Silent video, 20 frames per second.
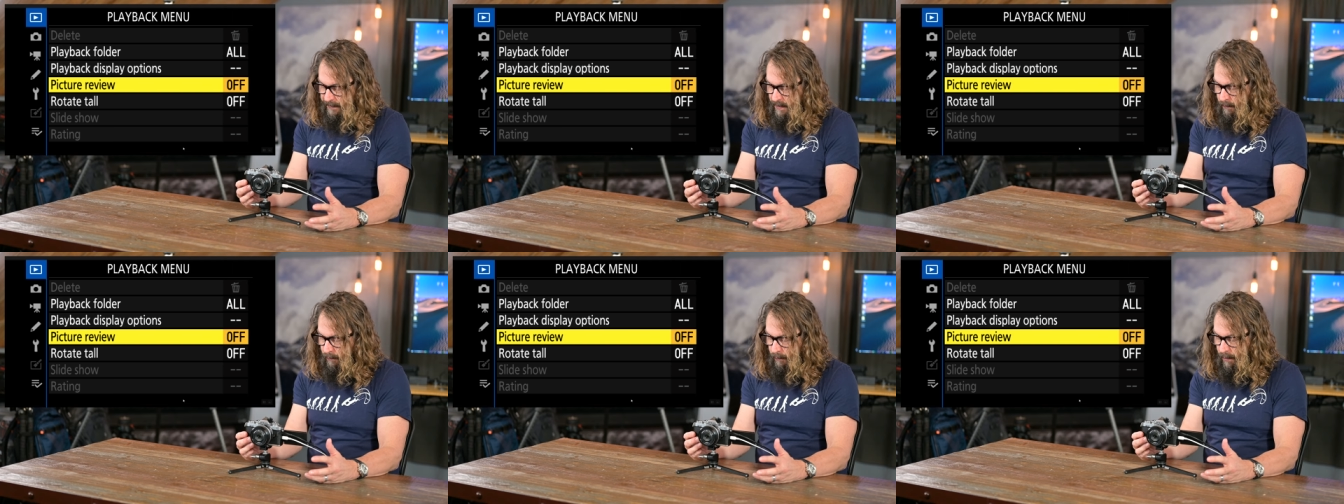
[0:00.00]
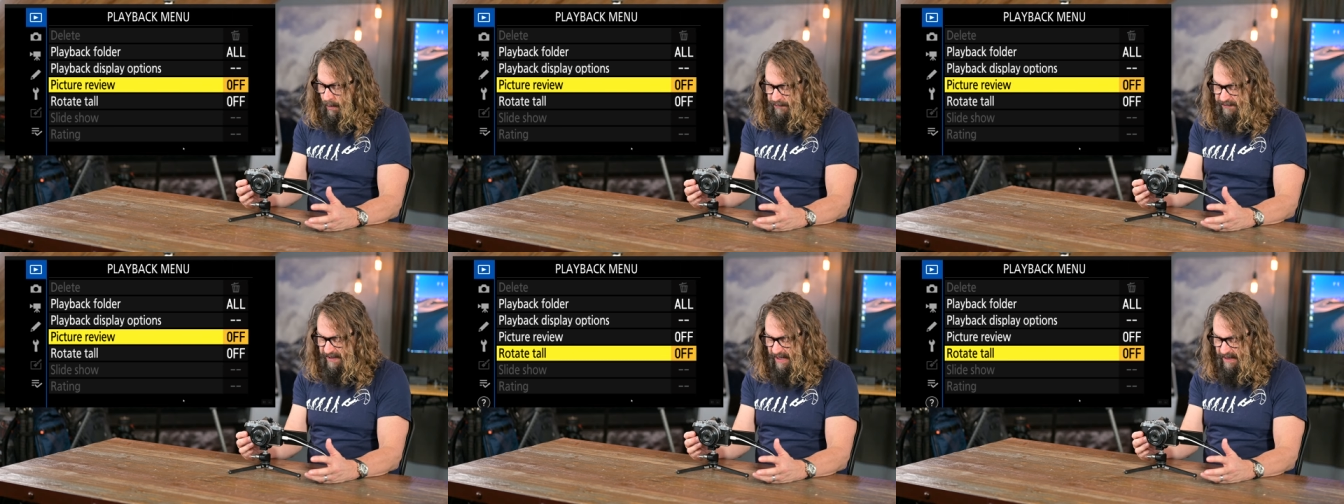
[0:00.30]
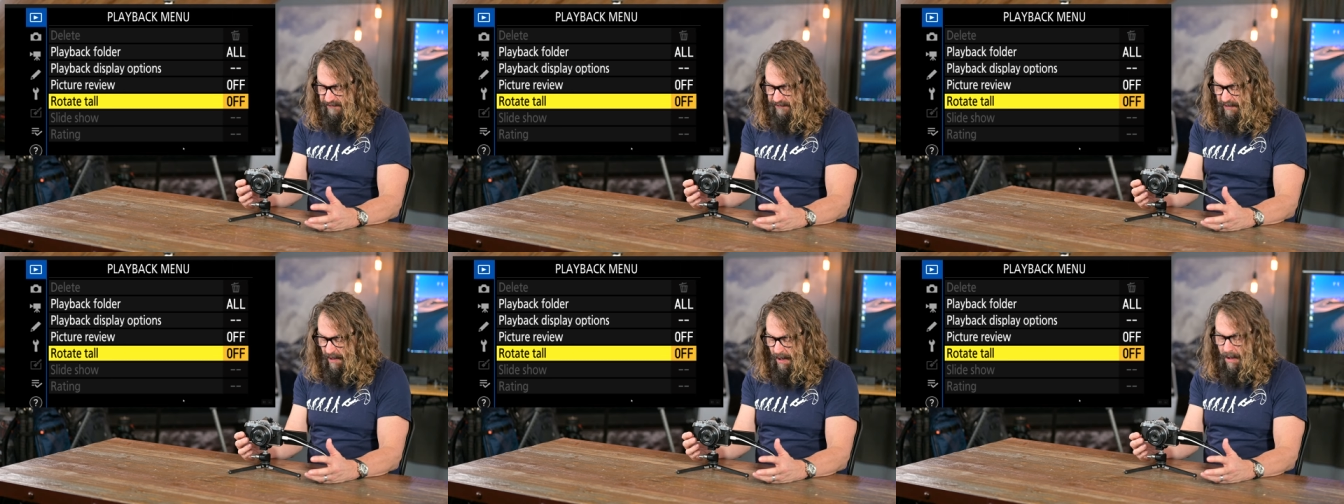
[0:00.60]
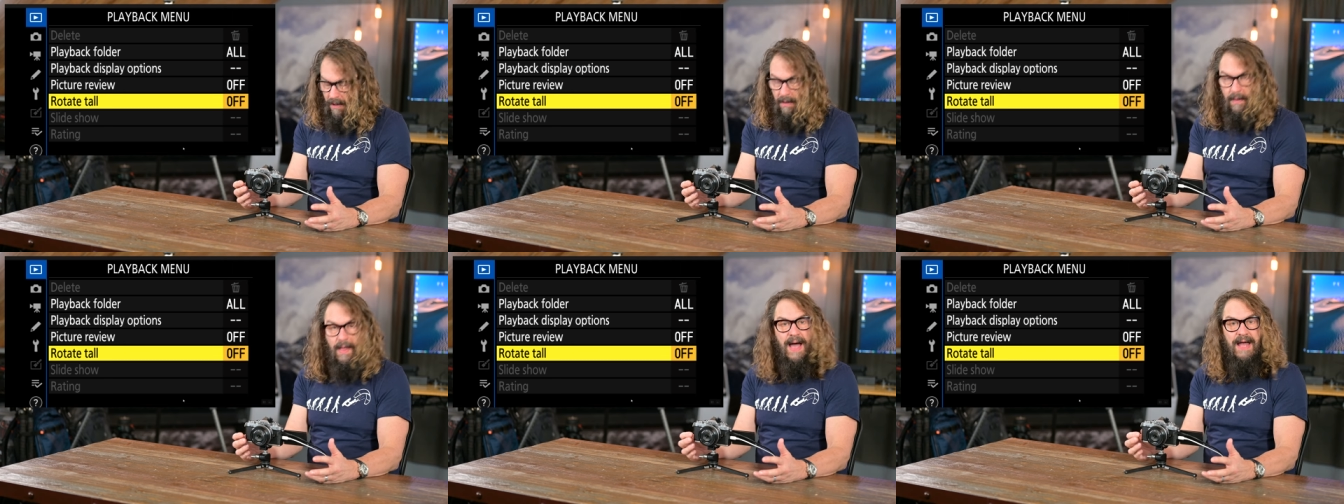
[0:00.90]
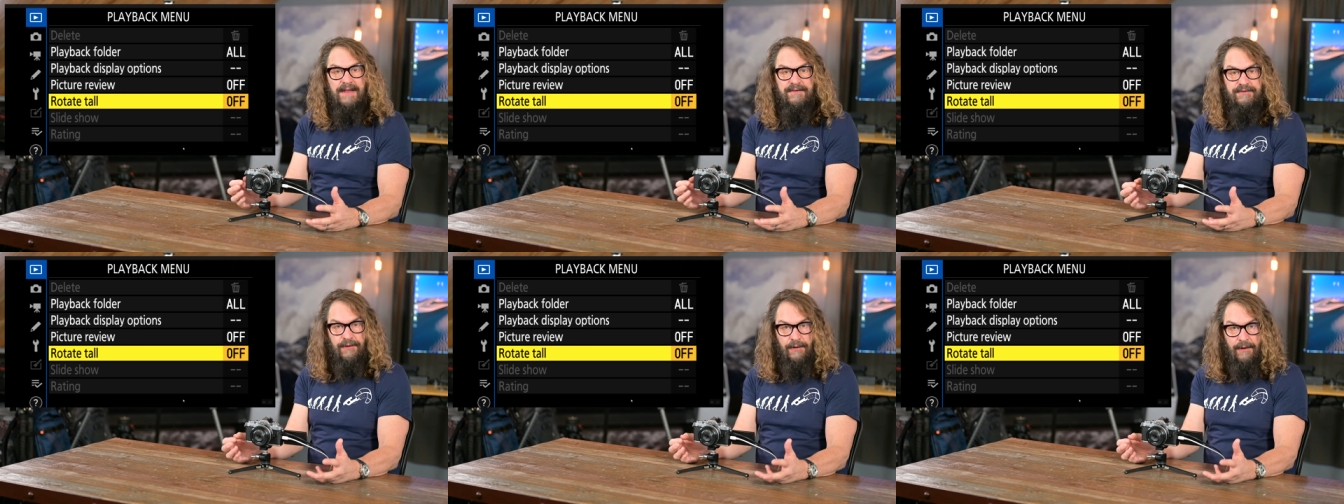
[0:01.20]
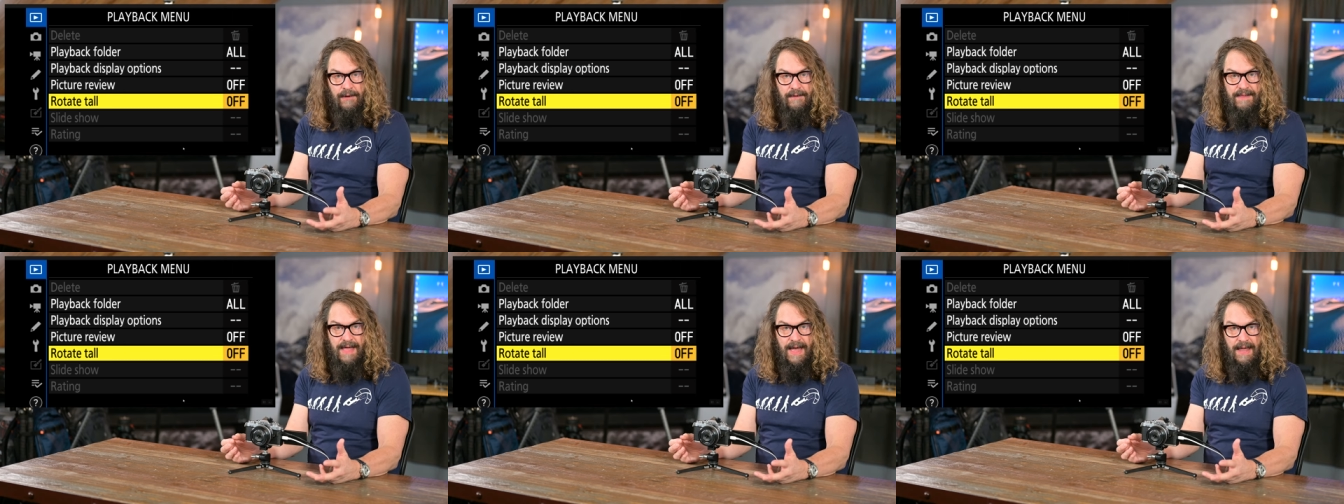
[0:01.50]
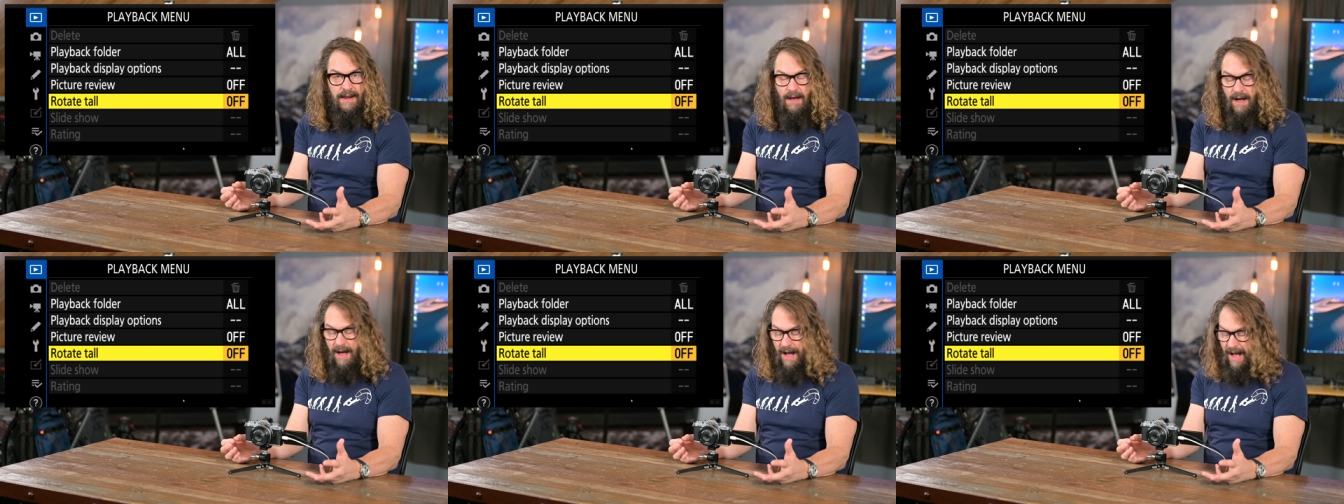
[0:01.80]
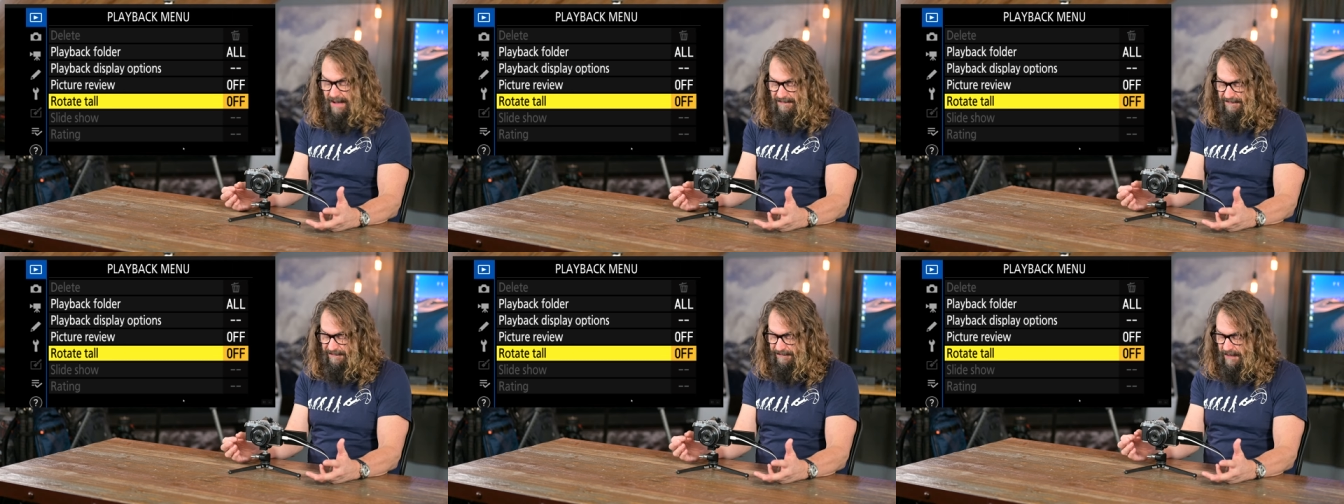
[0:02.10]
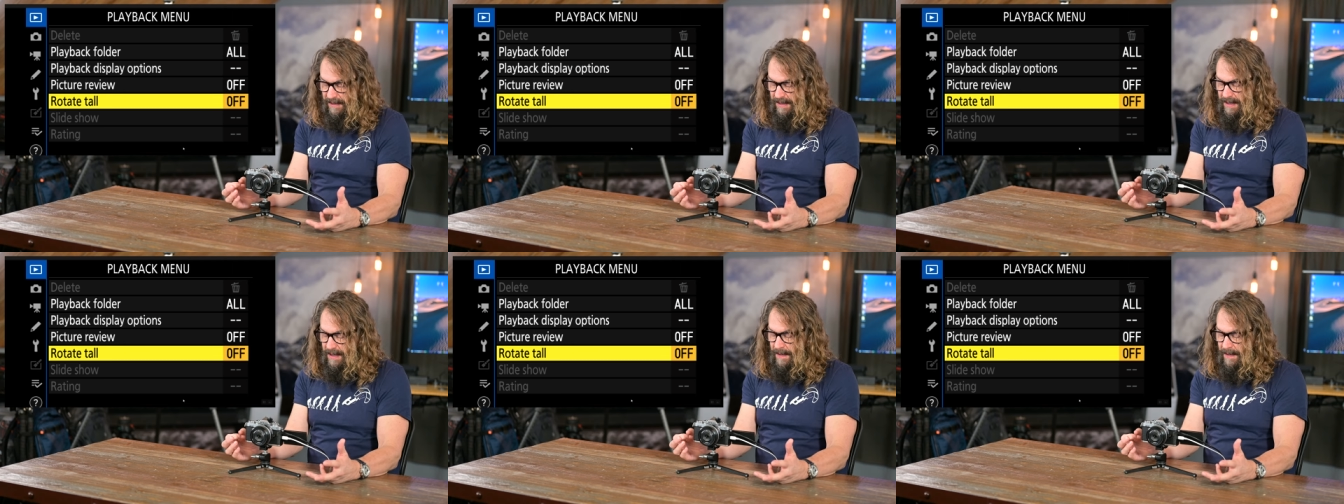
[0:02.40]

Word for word: Rotate tall, I turn that off